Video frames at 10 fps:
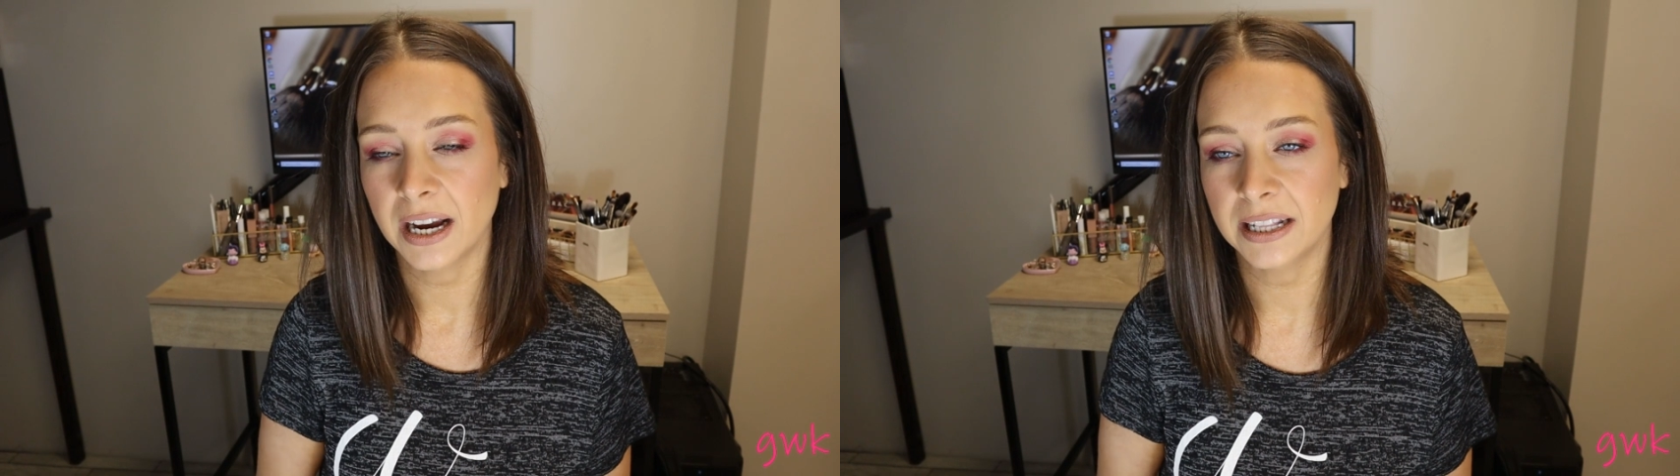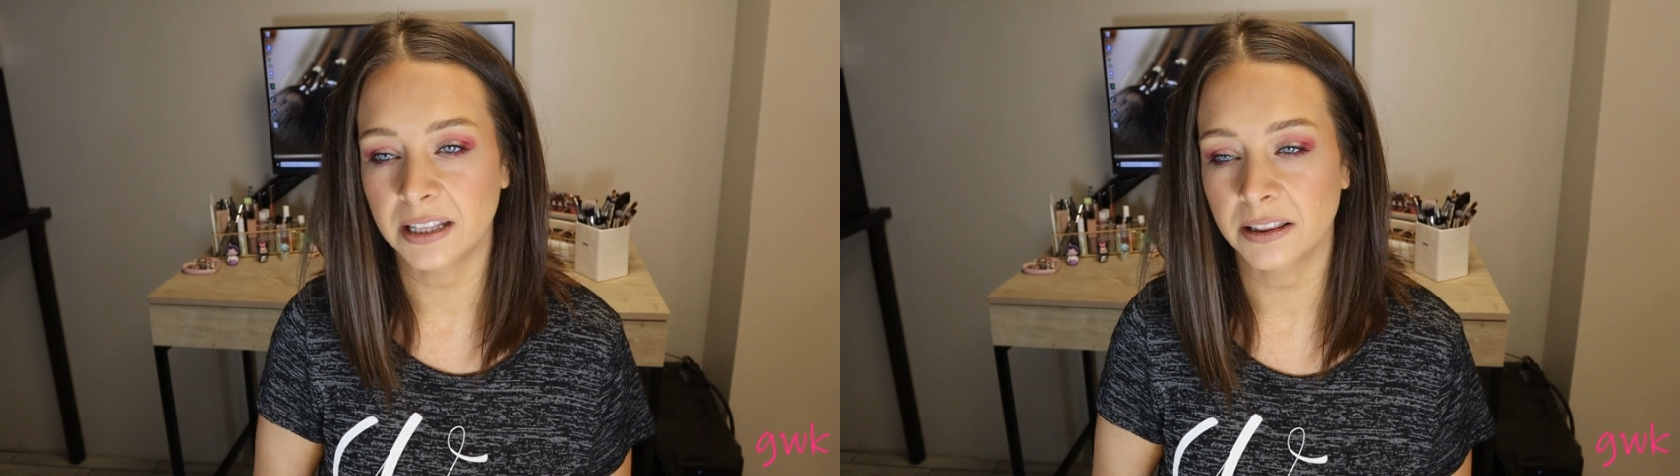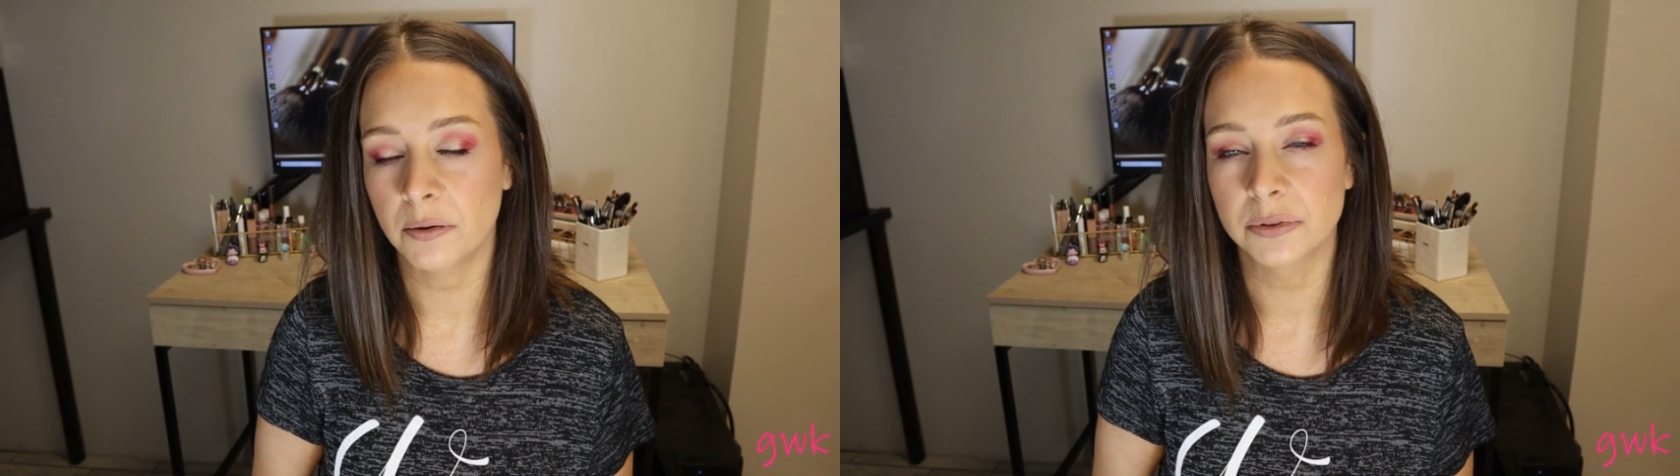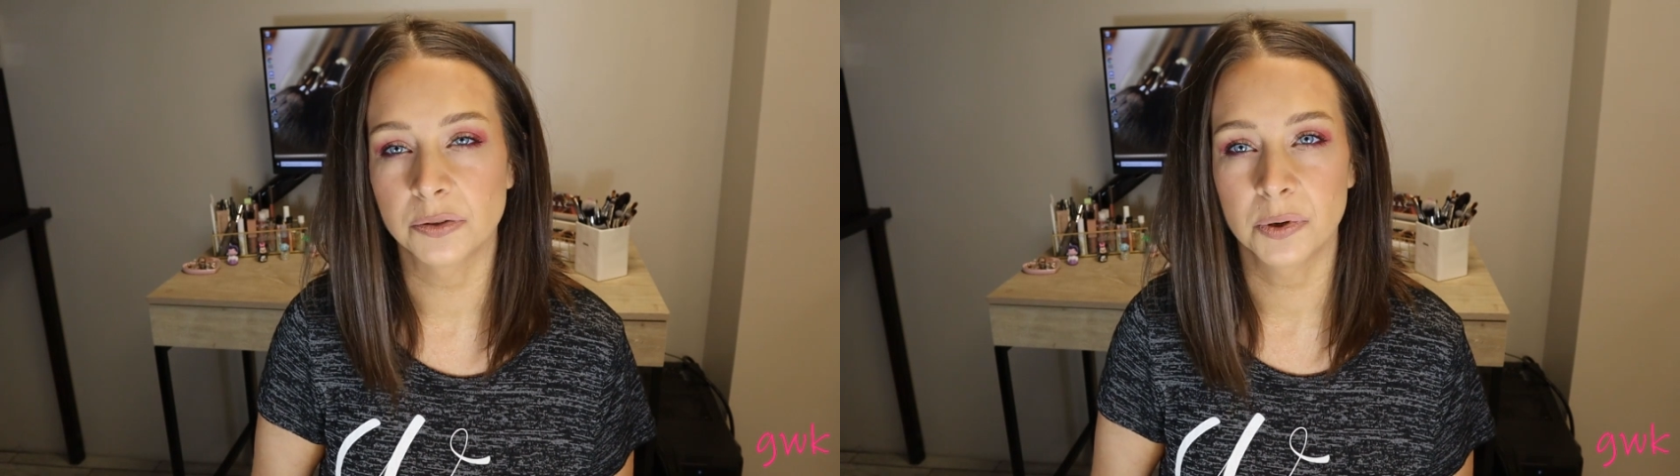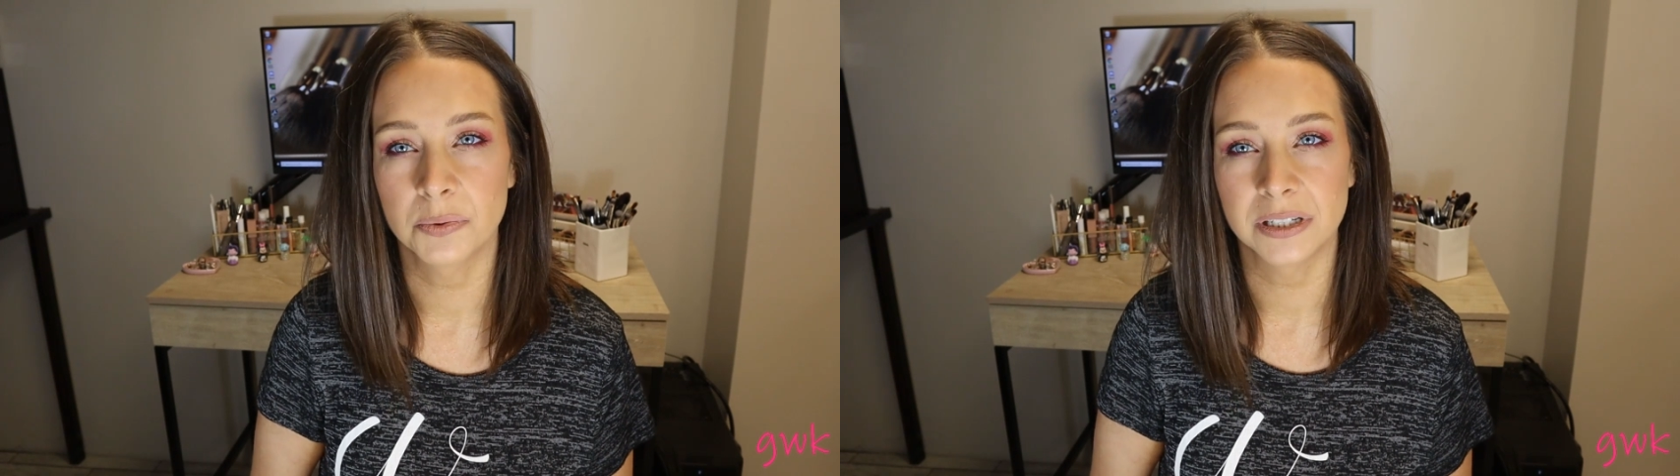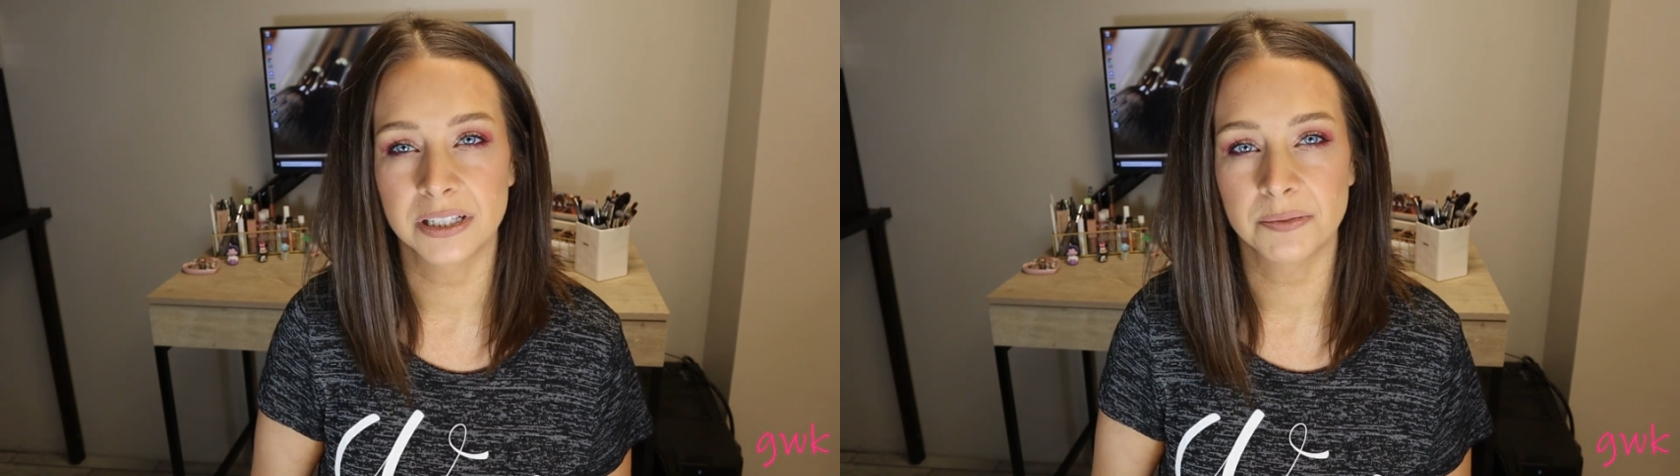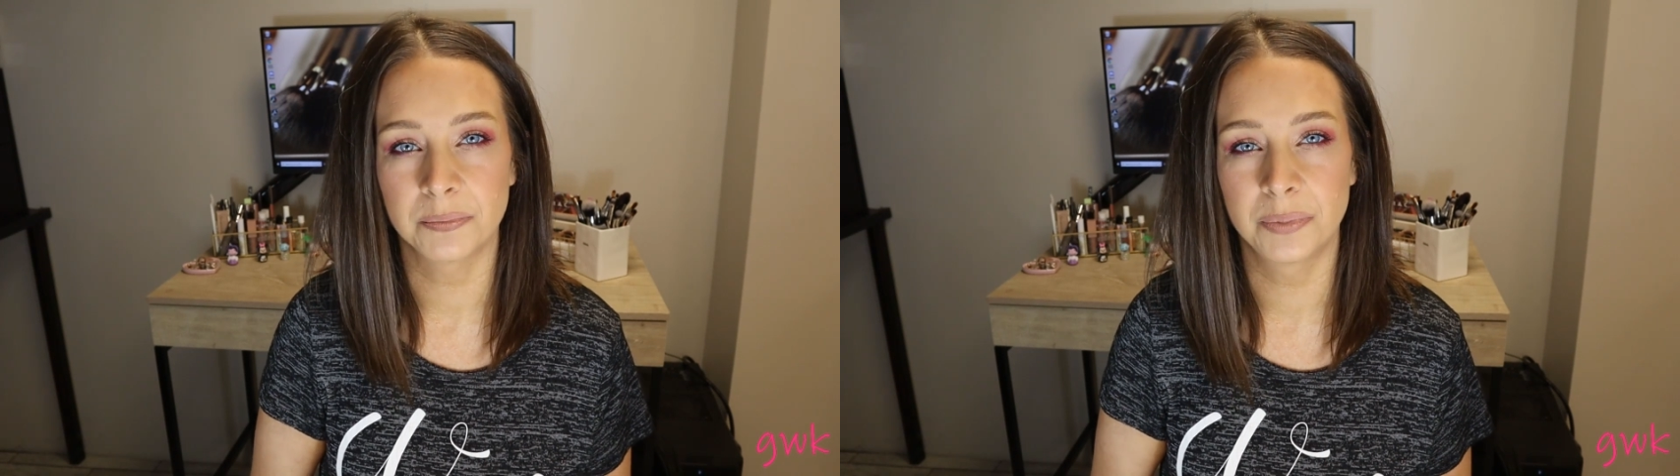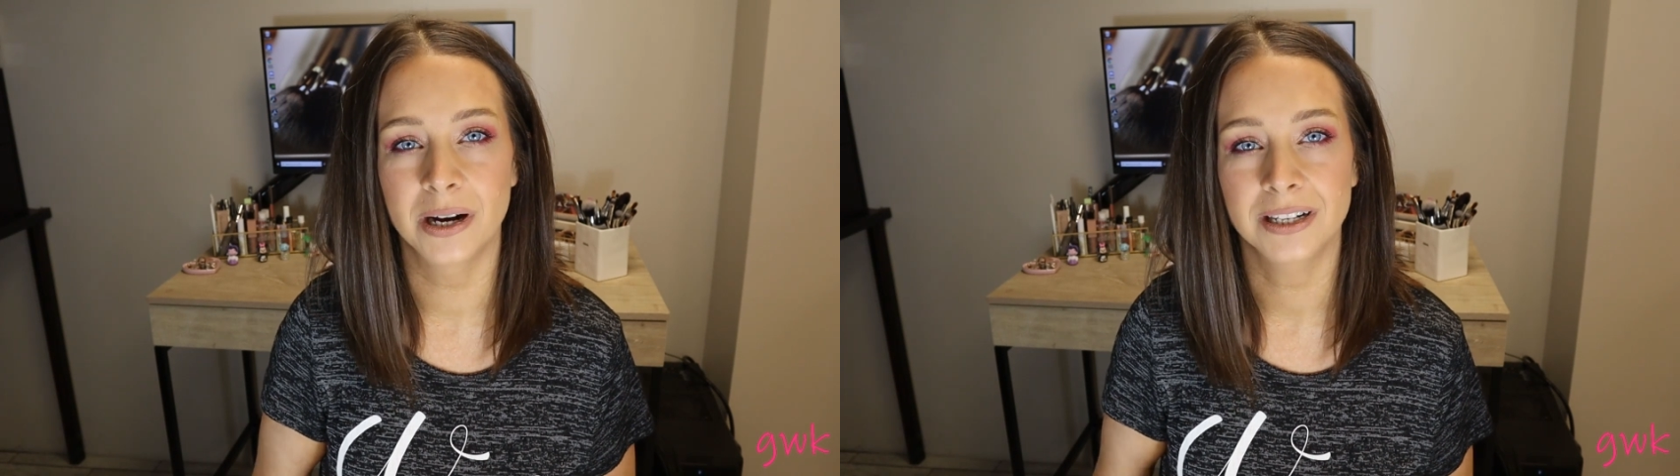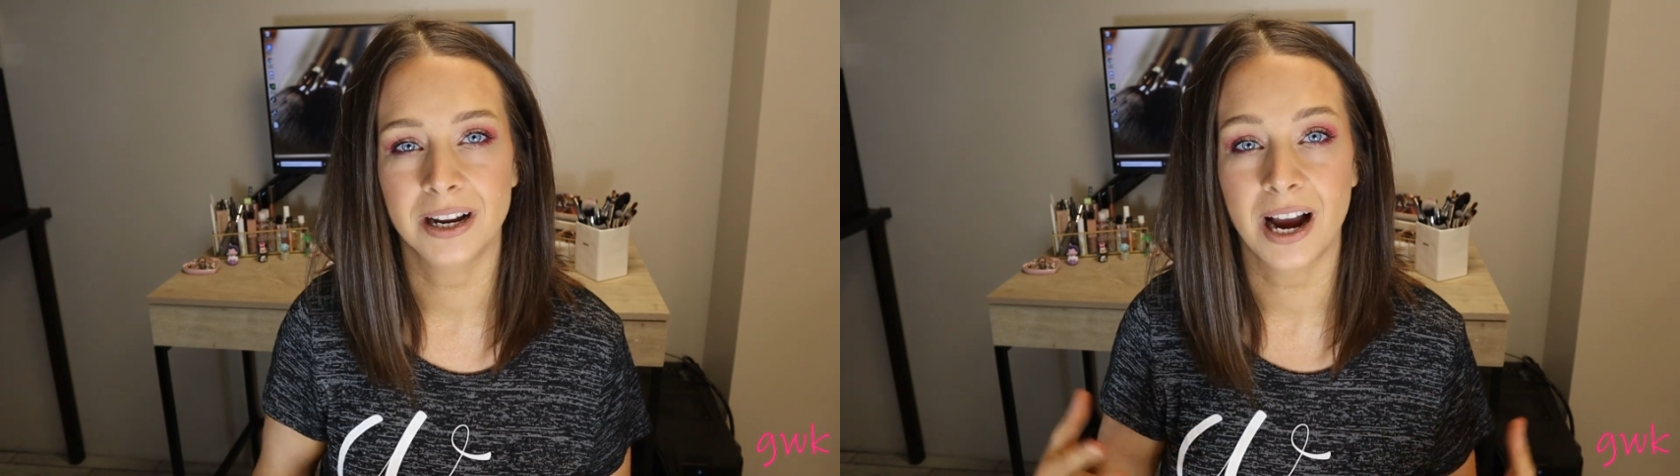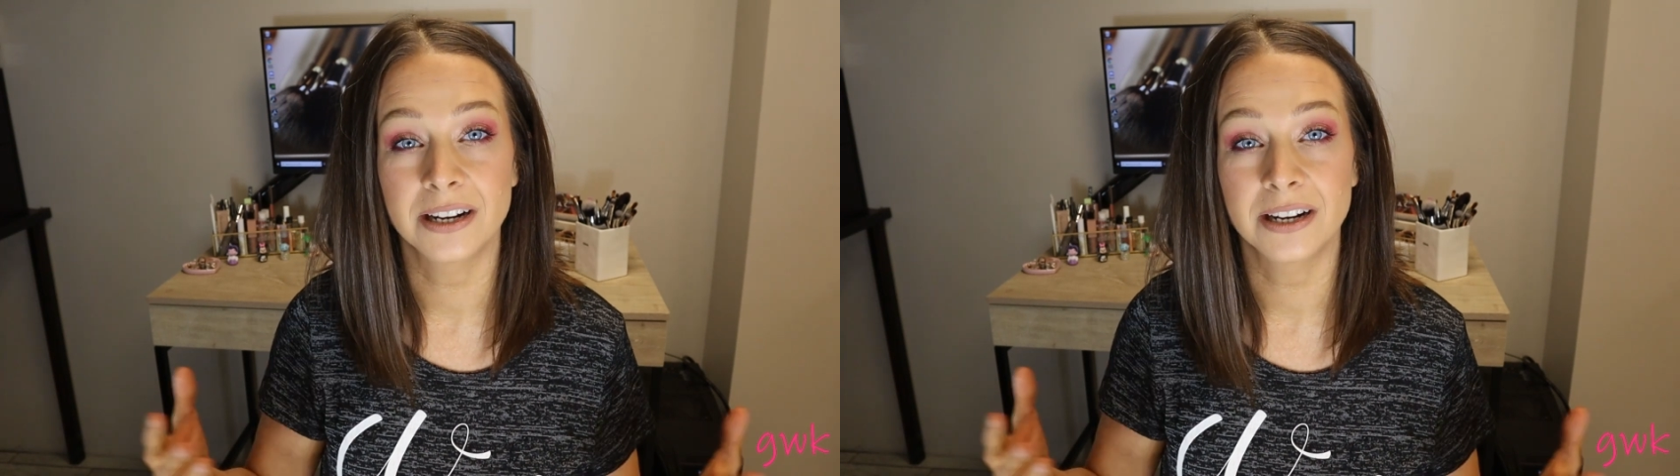that, that was ruined, but